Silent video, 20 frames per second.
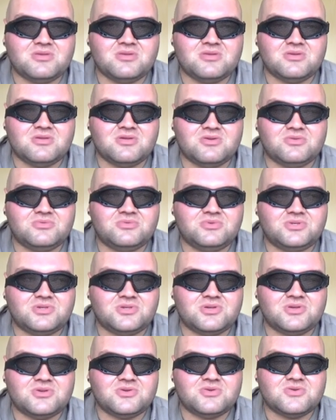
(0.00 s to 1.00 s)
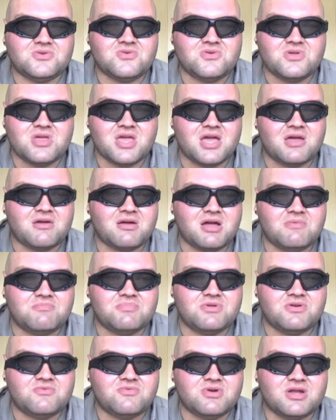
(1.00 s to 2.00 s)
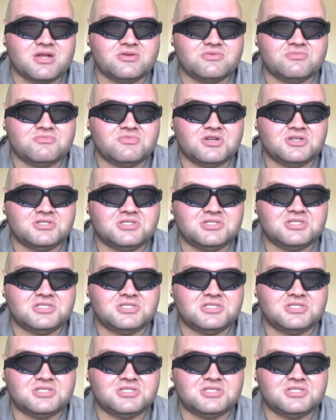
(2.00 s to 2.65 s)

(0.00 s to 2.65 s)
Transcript: You know, so yeah, I've been Random Ross.